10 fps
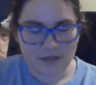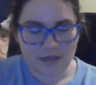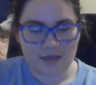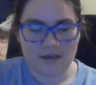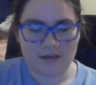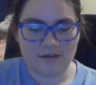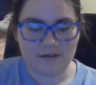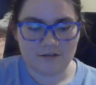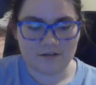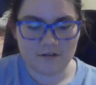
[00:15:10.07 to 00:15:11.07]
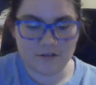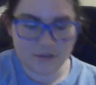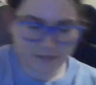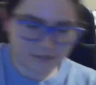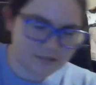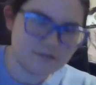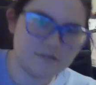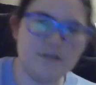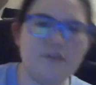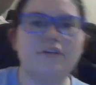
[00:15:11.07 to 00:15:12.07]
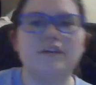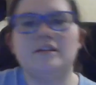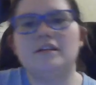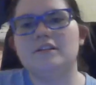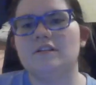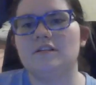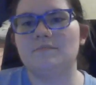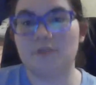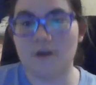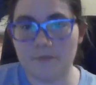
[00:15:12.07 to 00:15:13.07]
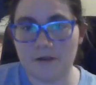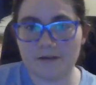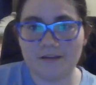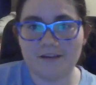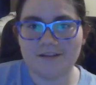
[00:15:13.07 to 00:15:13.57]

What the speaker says: and yeets Logan into the Potomac,